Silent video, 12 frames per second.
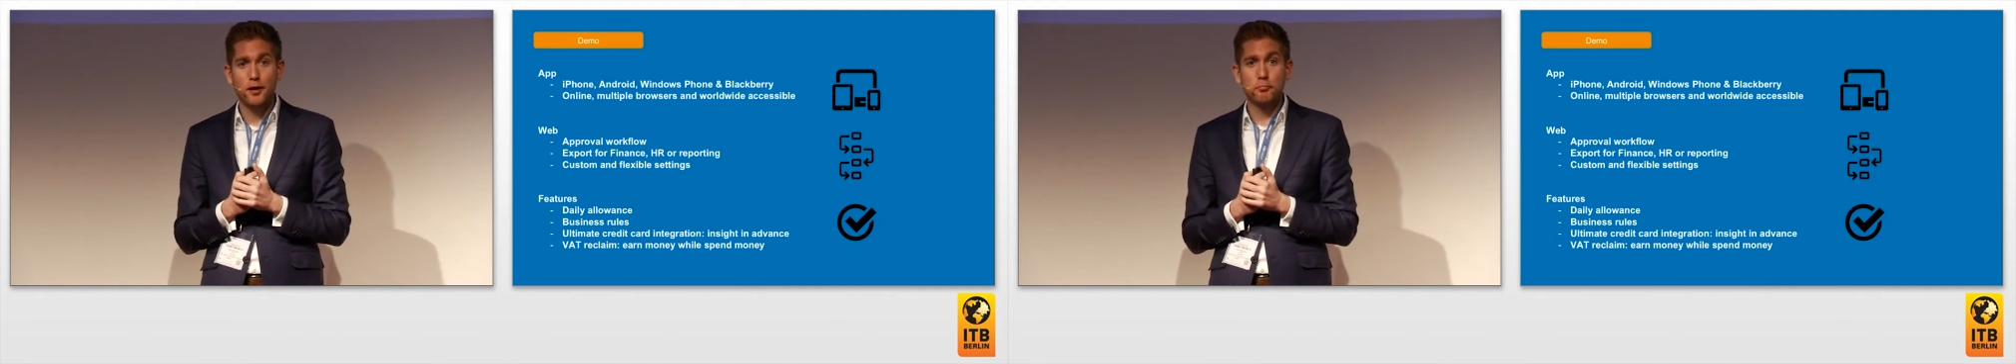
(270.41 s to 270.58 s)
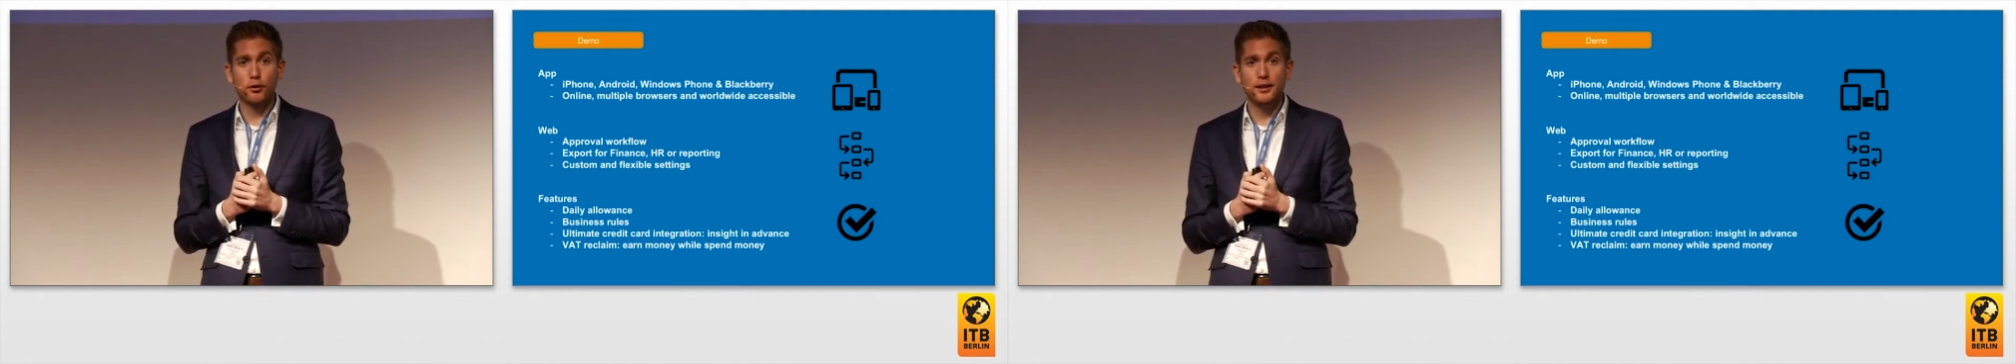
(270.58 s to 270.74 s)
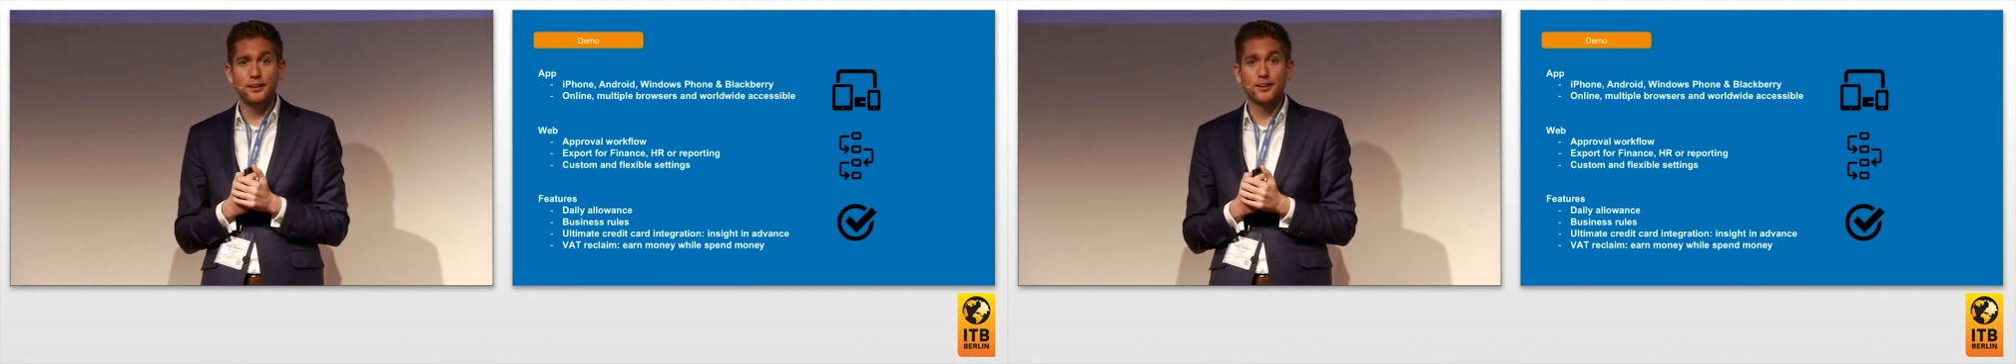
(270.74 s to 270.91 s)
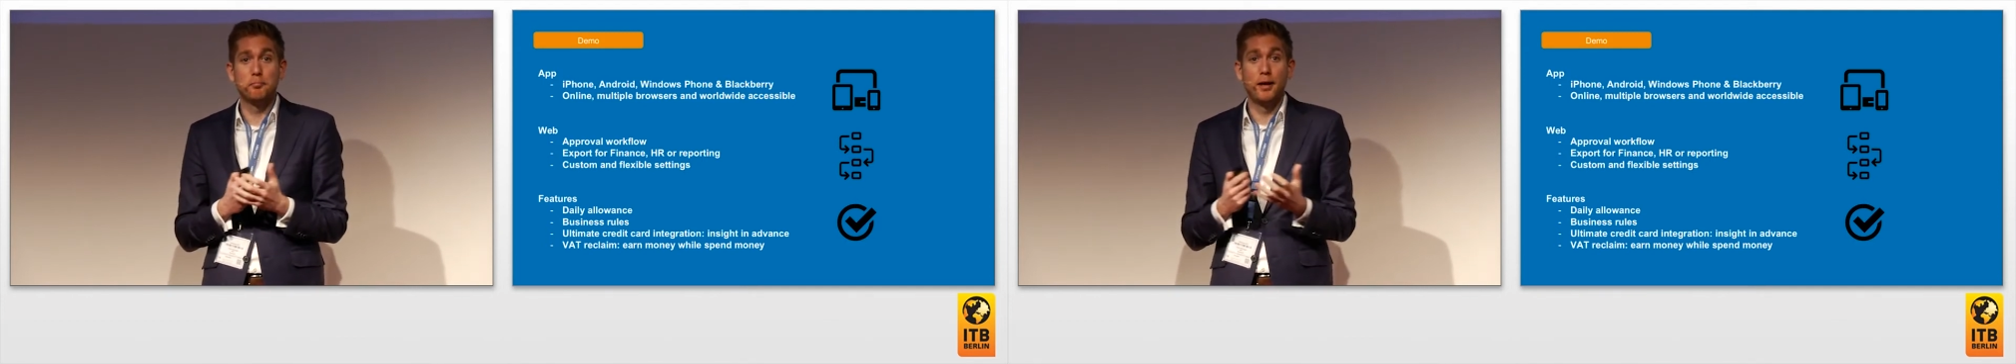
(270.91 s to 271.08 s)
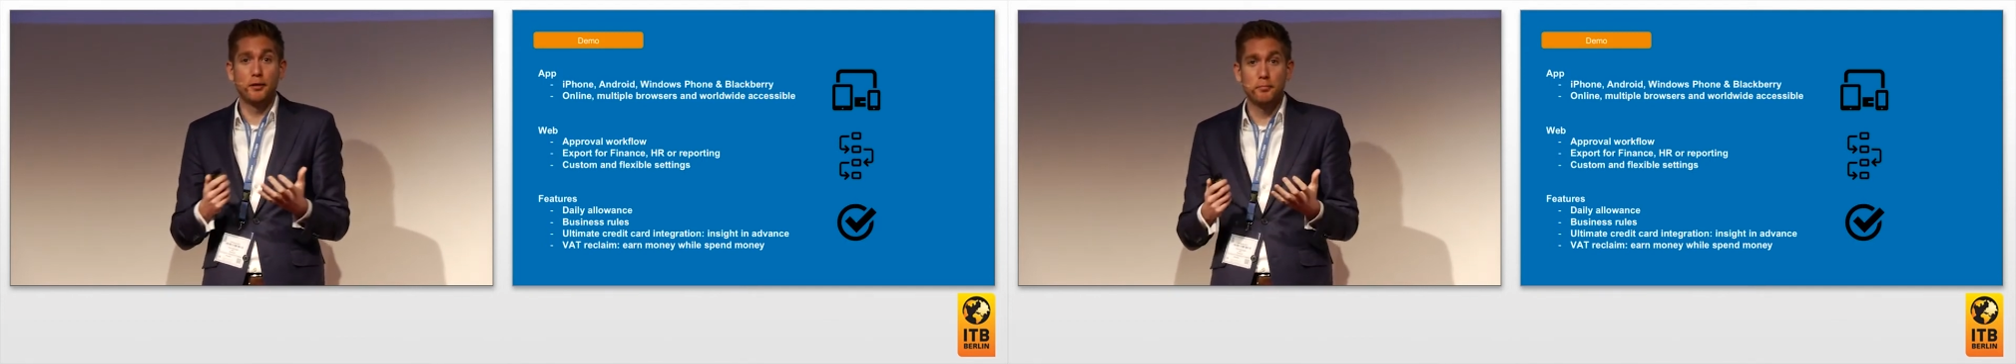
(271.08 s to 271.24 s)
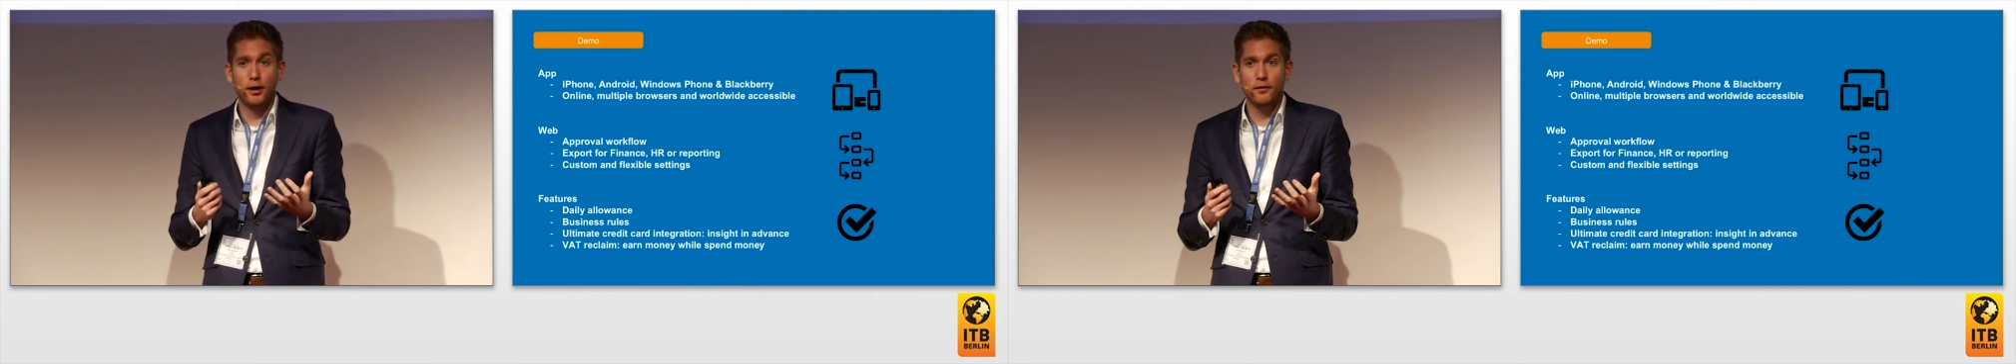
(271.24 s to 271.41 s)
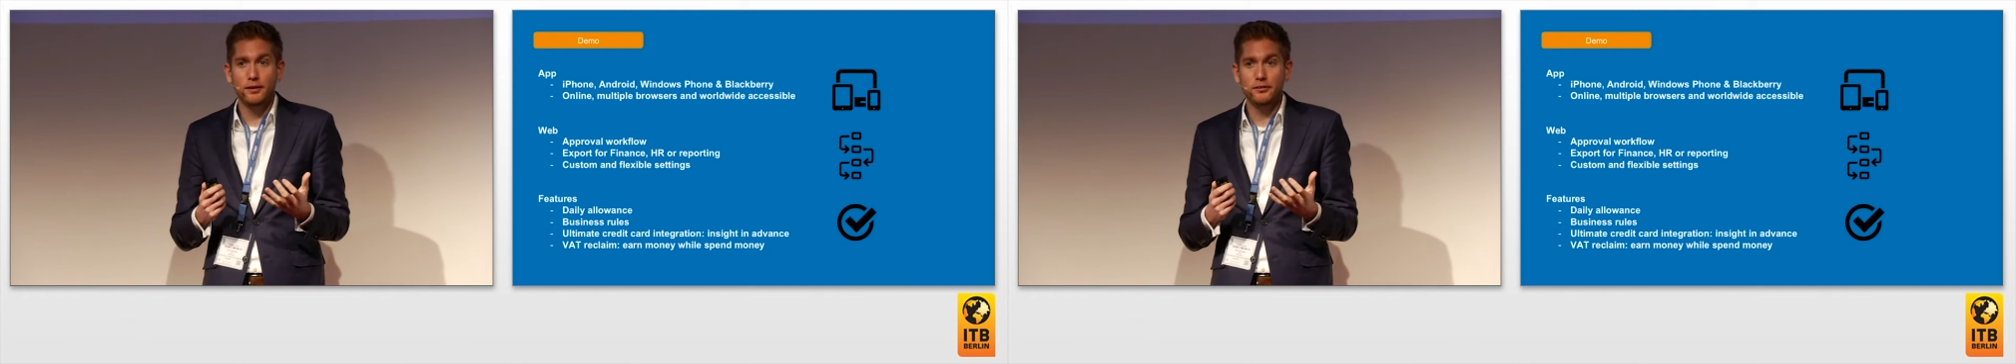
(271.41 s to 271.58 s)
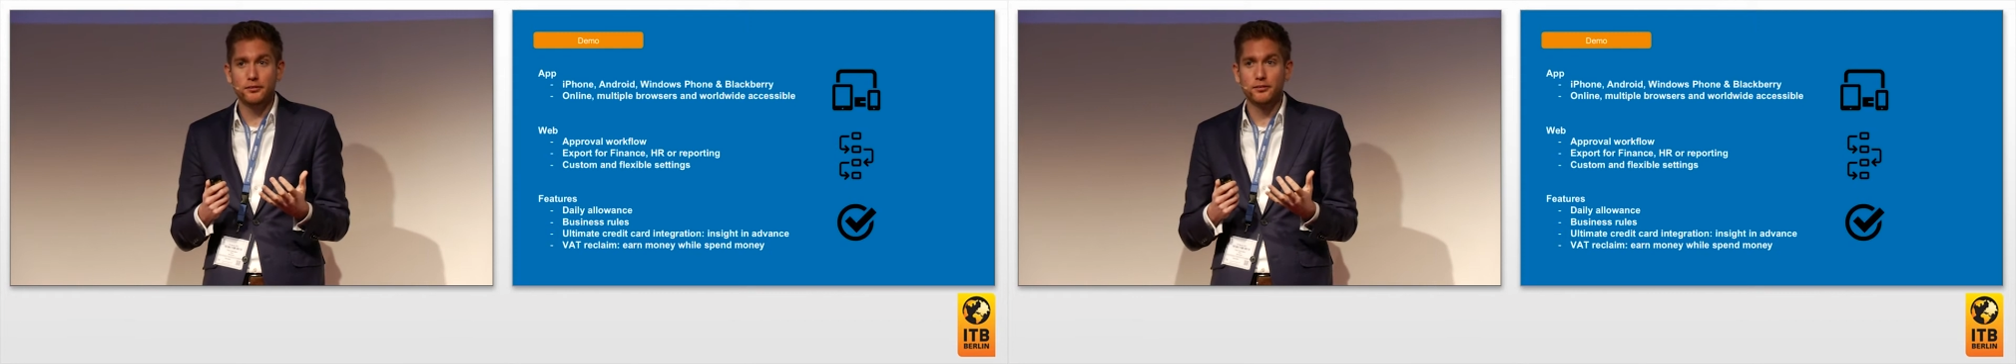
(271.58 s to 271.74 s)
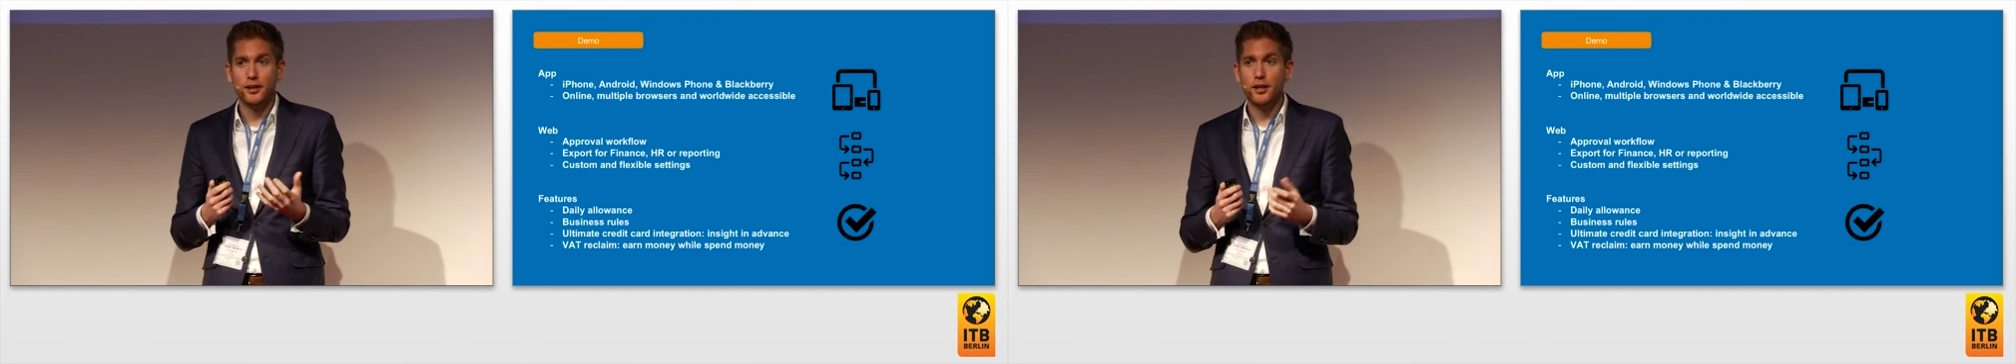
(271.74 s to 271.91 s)
employees had
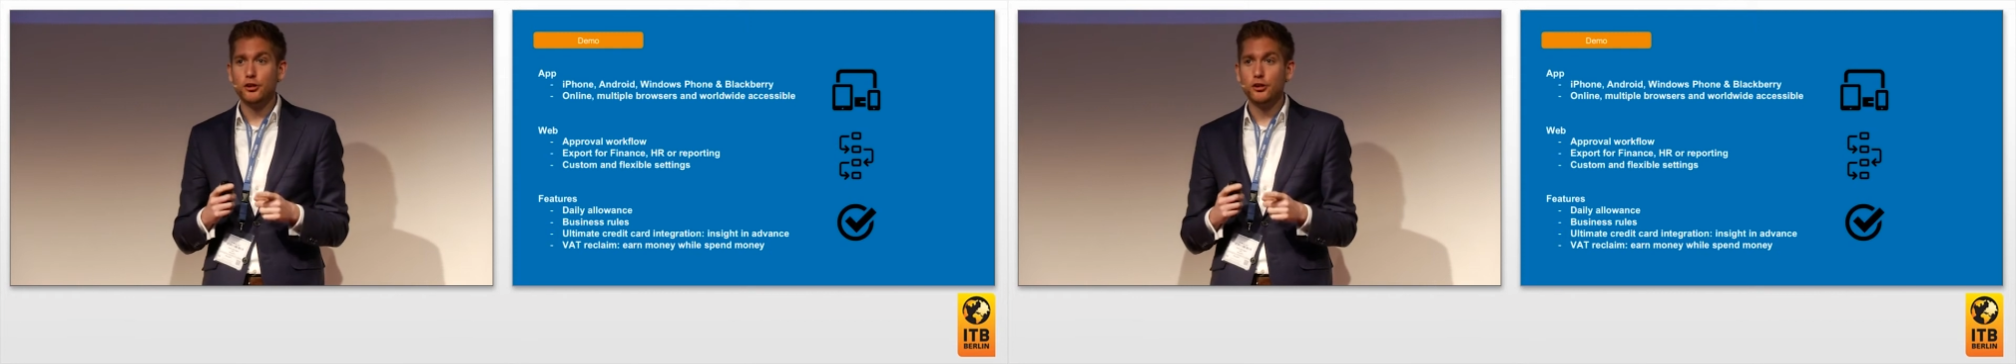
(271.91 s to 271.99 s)
BlackBerries.